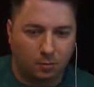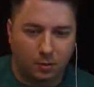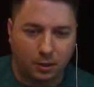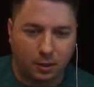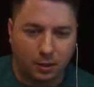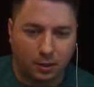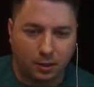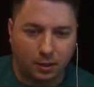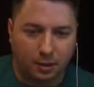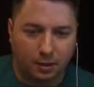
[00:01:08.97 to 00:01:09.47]

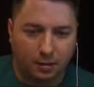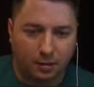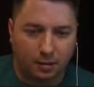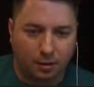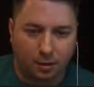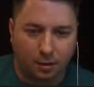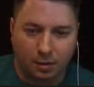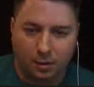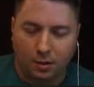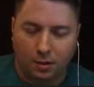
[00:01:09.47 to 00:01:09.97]
is
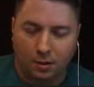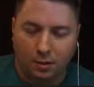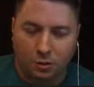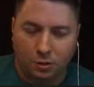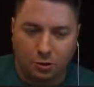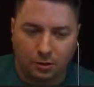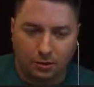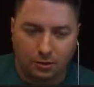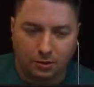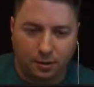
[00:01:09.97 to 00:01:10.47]

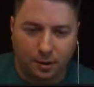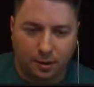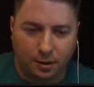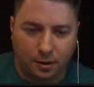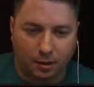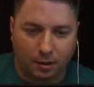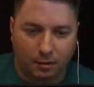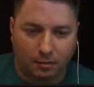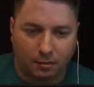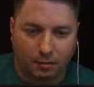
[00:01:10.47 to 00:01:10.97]
just
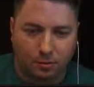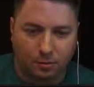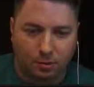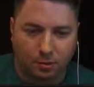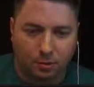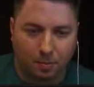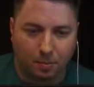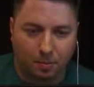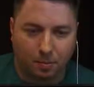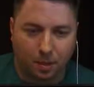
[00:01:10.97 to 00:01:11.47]

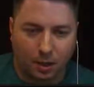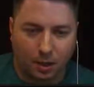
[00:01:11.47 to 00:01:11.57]
some